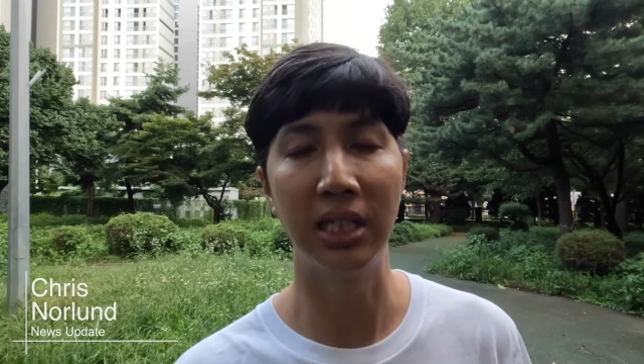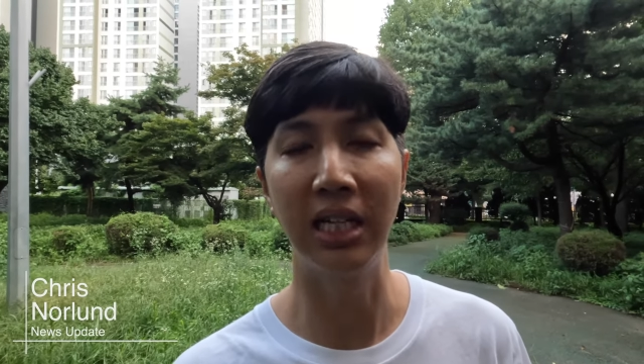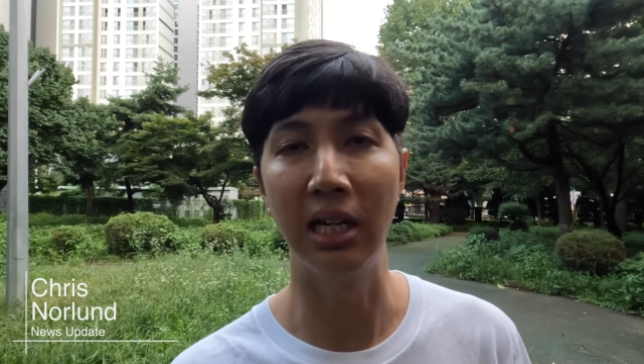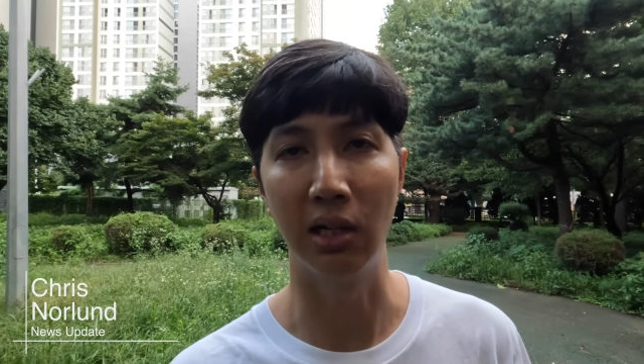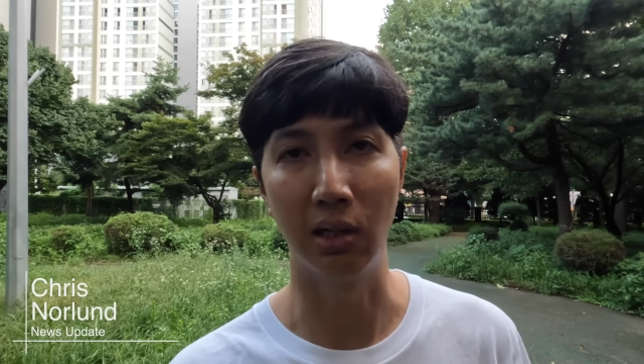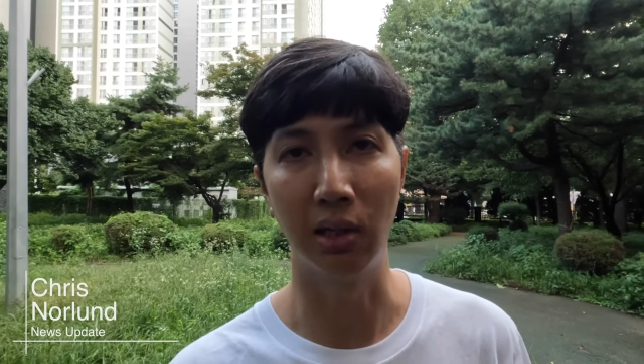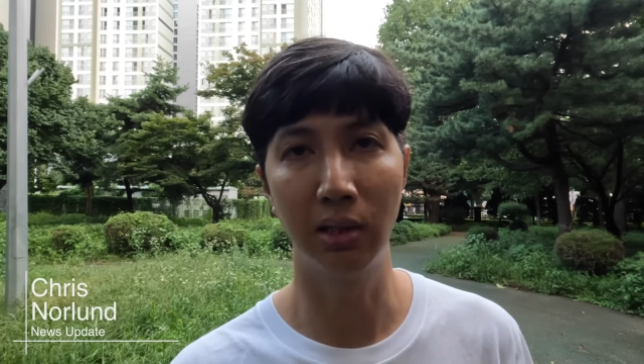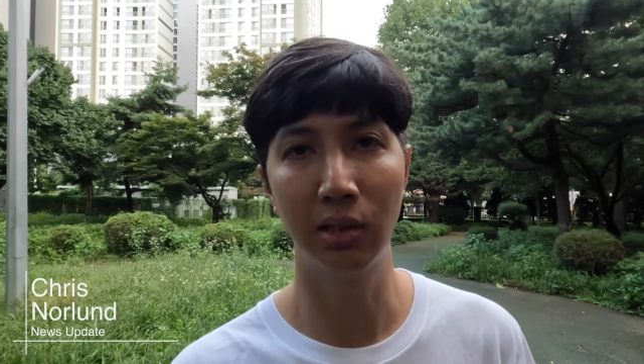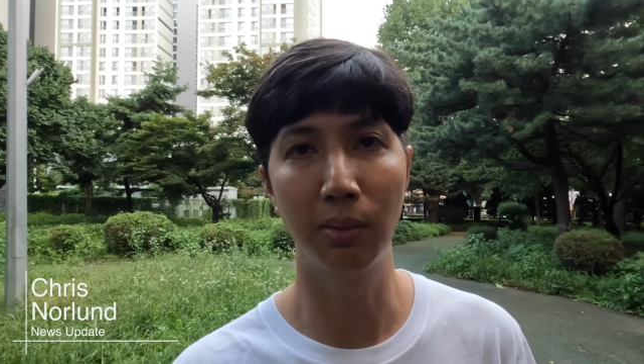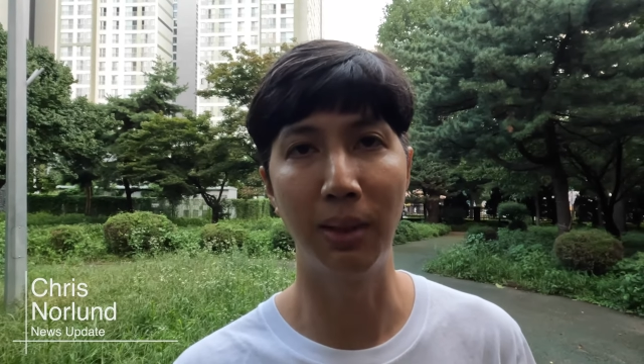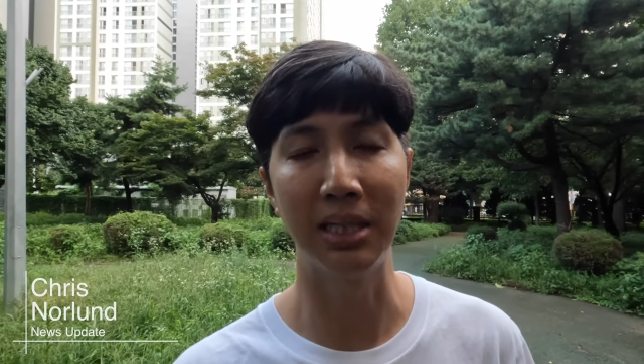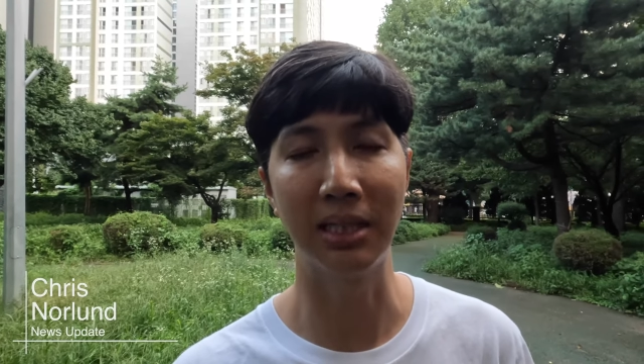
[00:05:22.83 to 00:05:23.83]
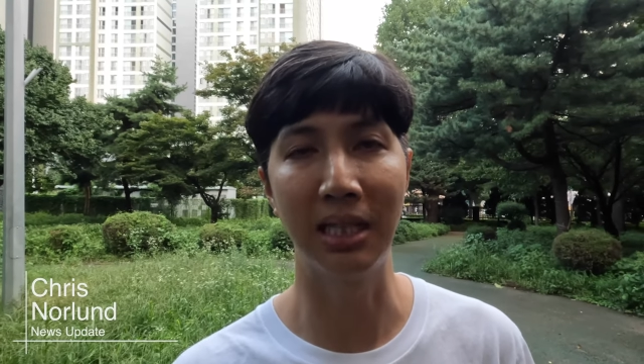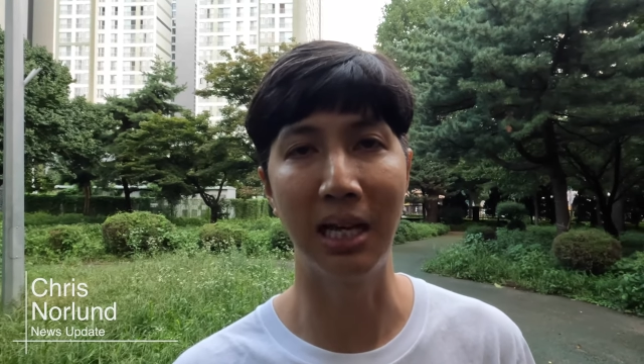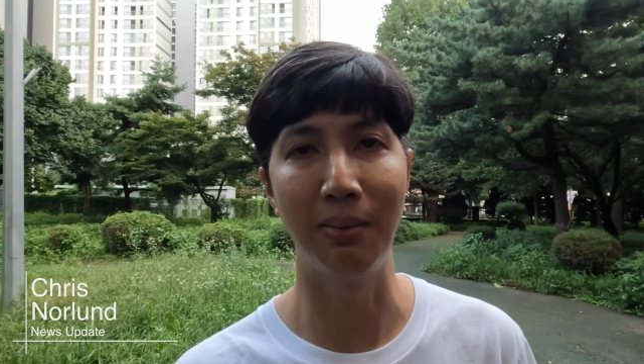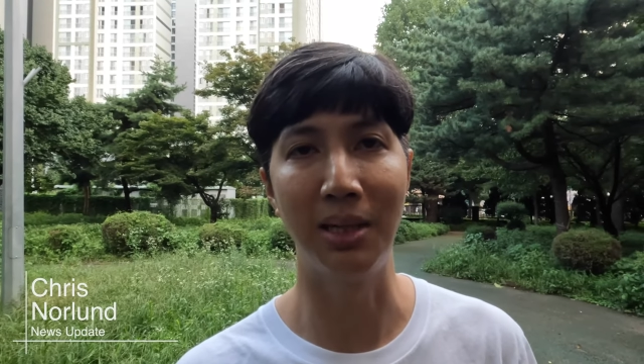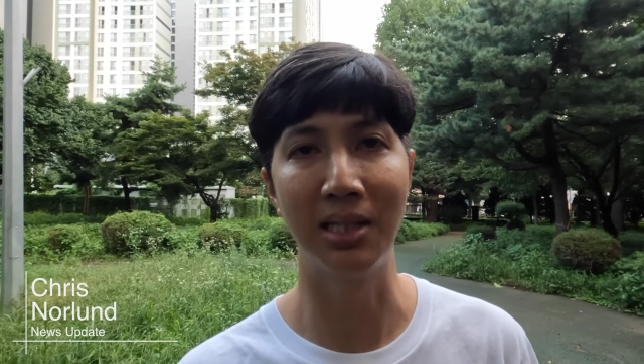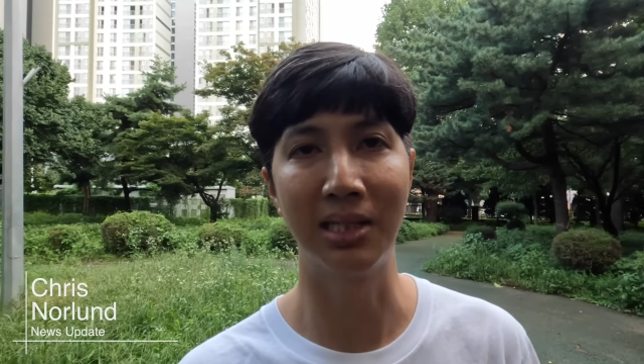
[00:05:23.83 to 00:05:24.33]
year. So basically
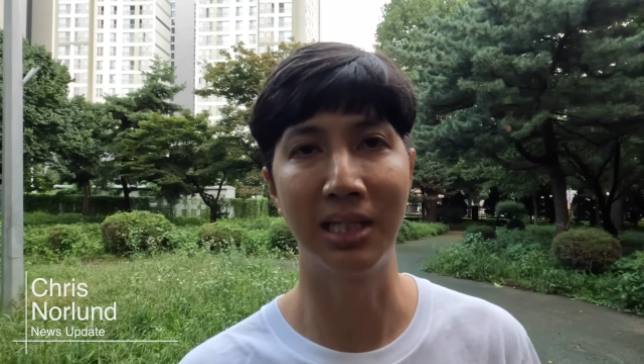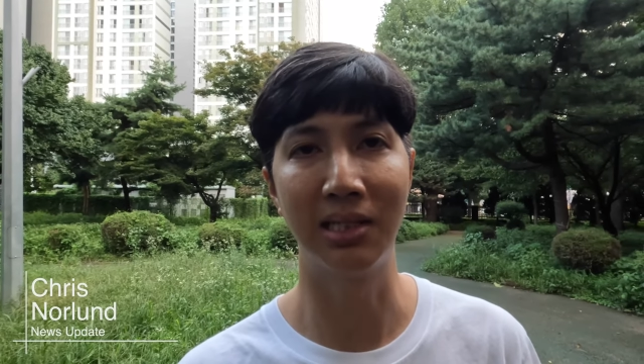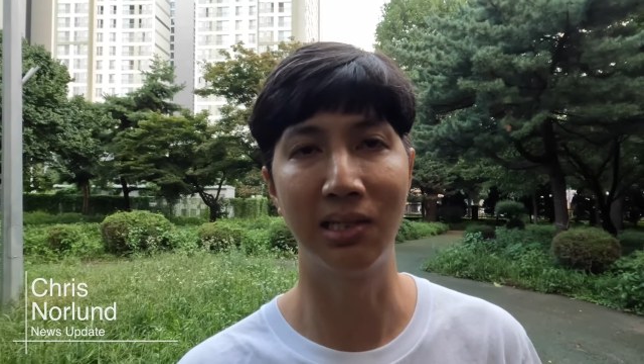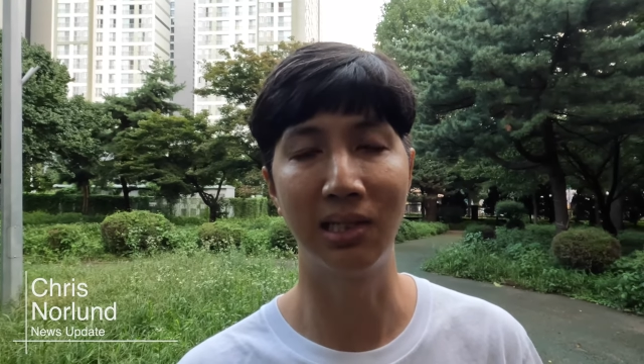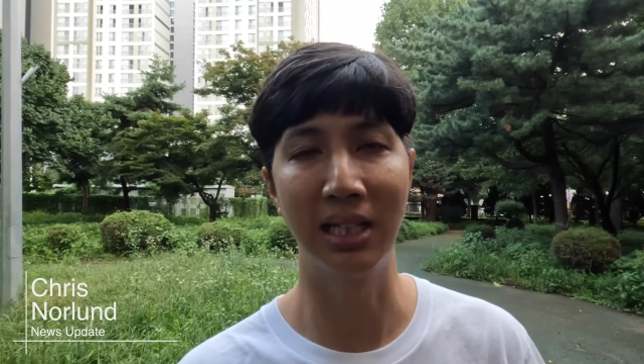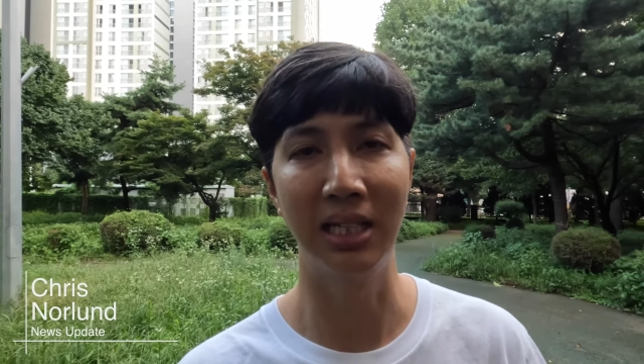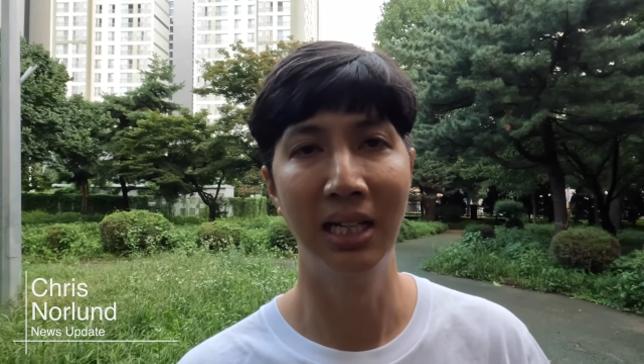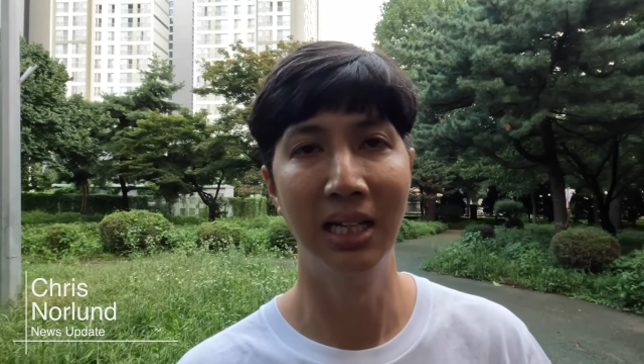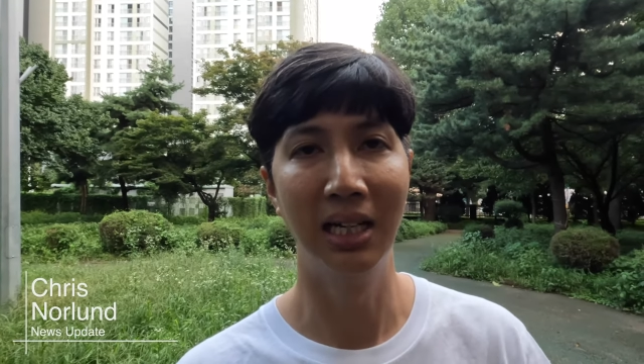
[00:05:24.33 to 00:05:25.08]
that means essentially